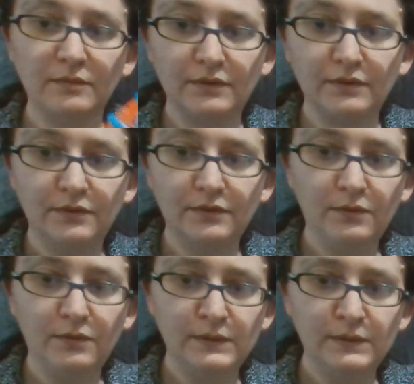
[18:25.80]
got
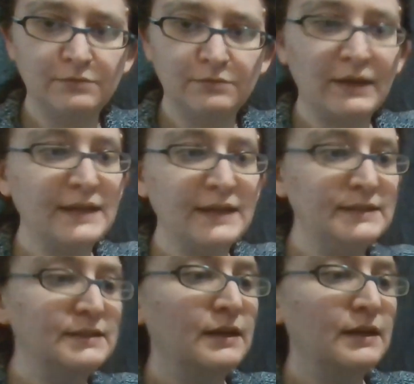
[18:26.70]
those
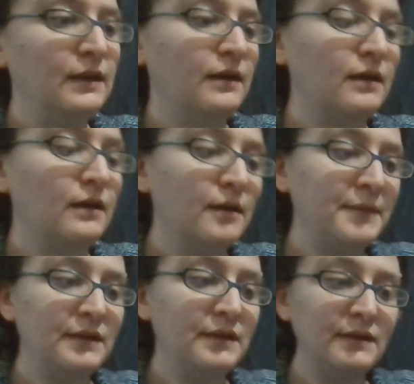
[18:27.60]
threads.
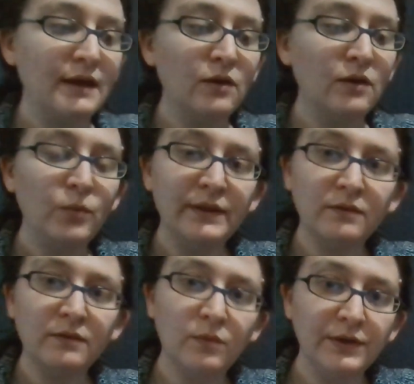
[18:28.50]
Now we are
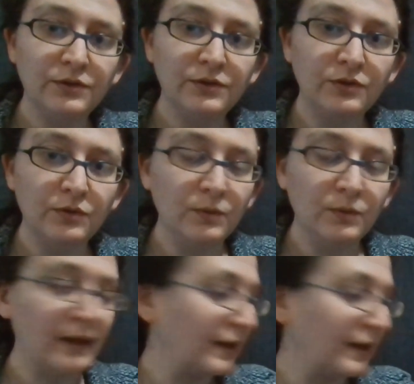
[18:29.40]
going to
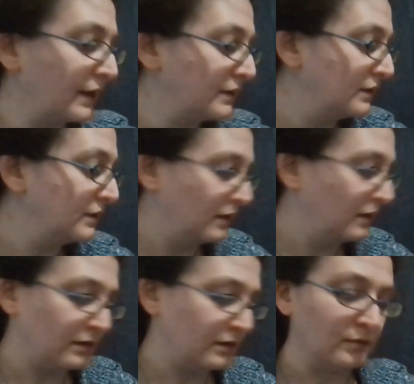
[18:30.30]
add
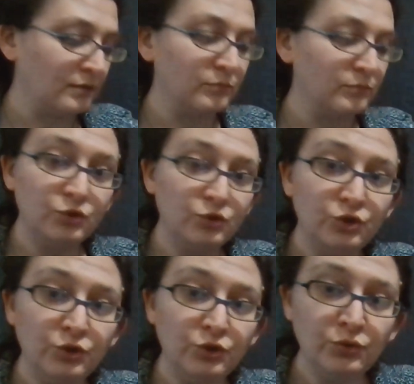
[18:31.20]

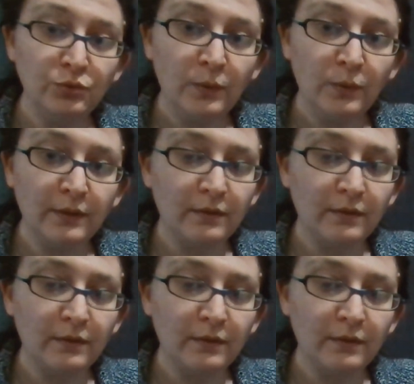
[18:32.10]
2